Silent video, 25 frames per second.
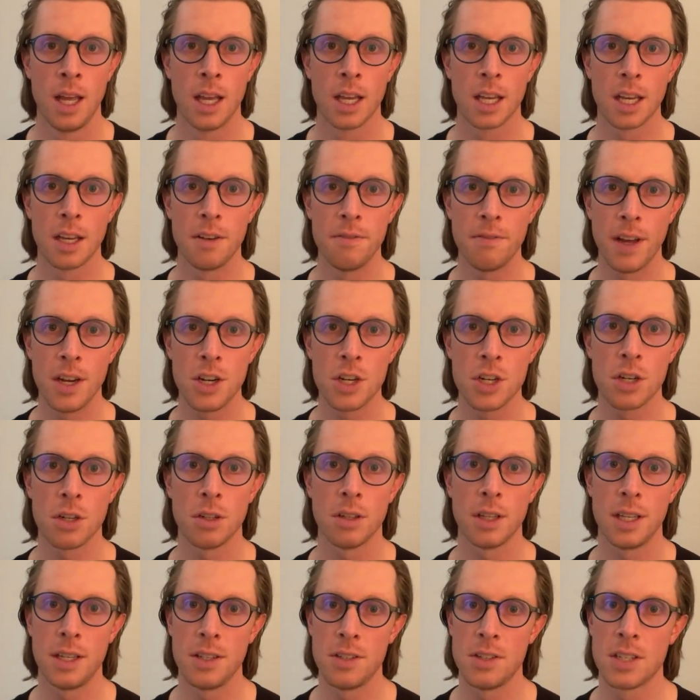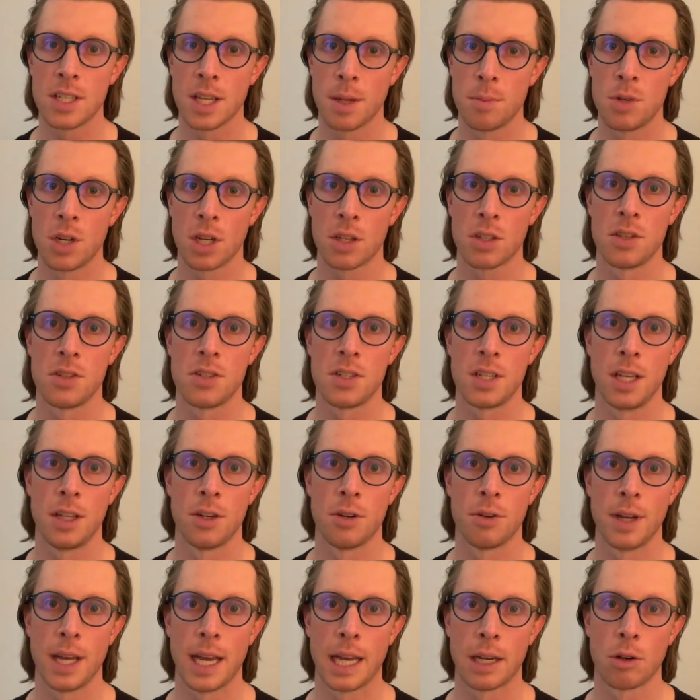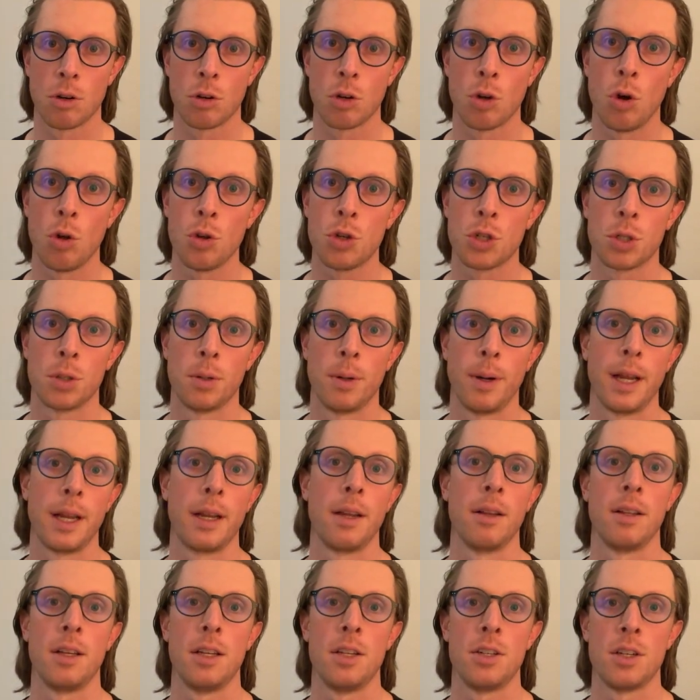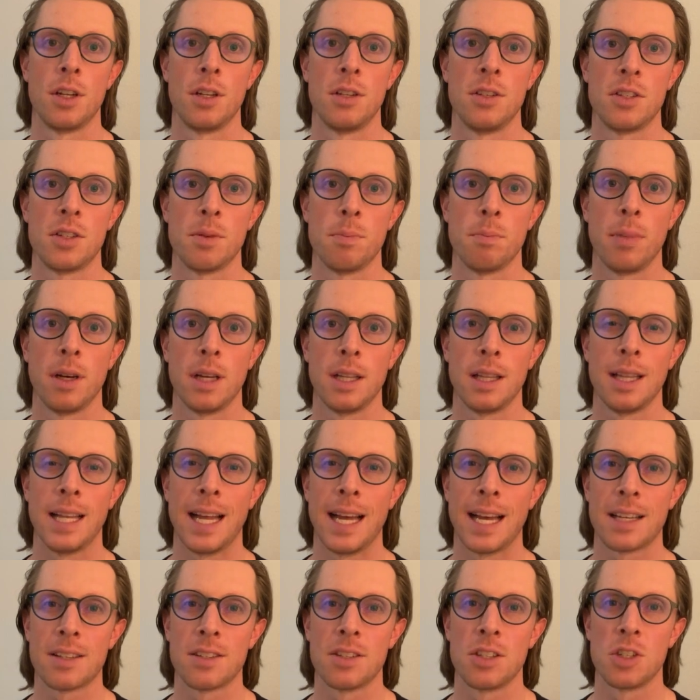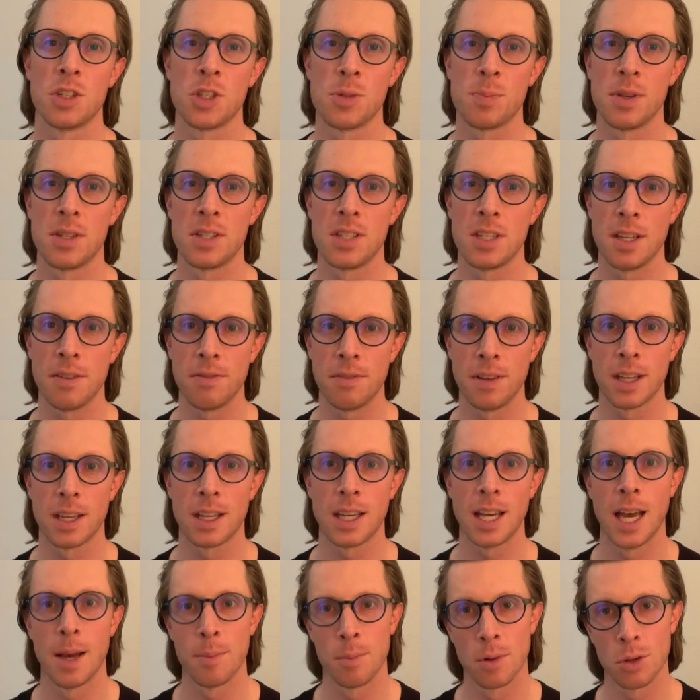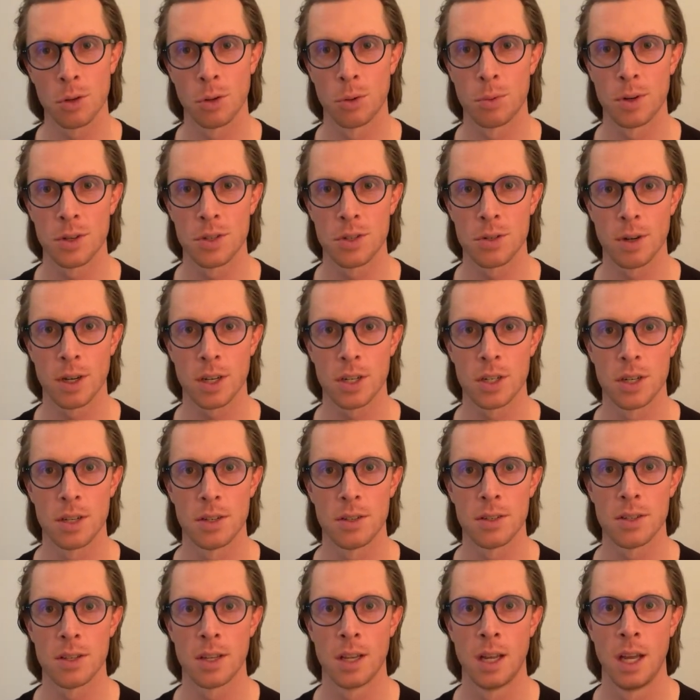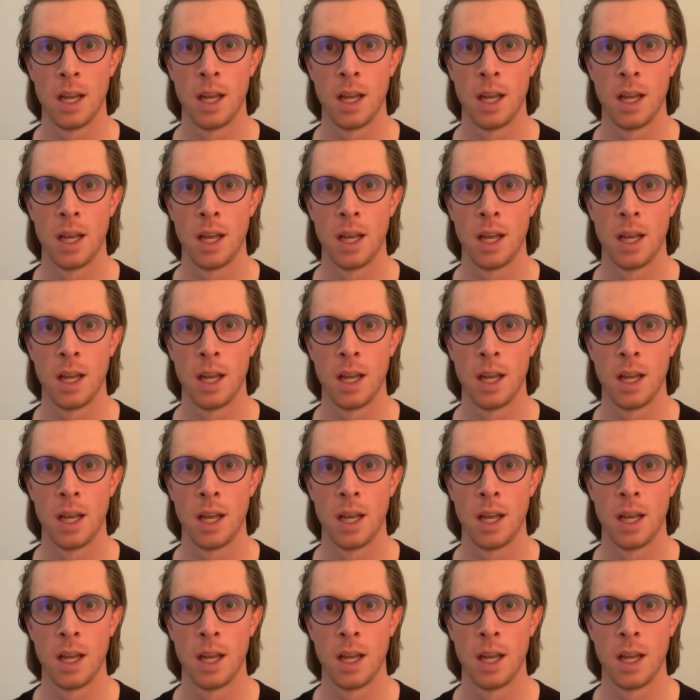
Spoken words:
Conventional is subject to standard agricultural regulations, but lacks specific chemical restrictions.